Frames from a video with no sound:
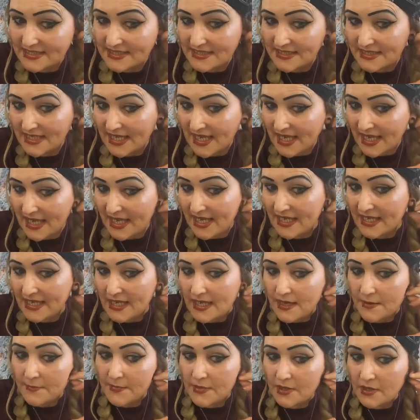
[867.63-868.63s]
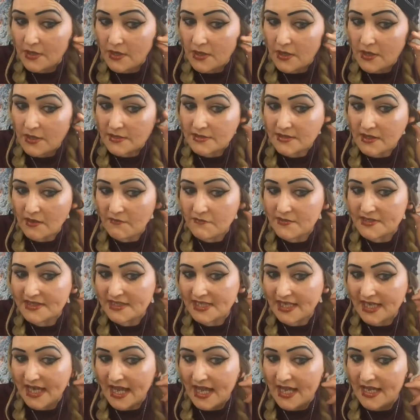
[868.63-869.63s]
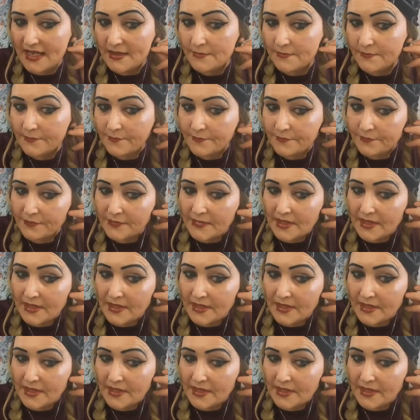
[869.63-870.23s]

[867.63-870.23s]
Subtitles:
today because obviously I'm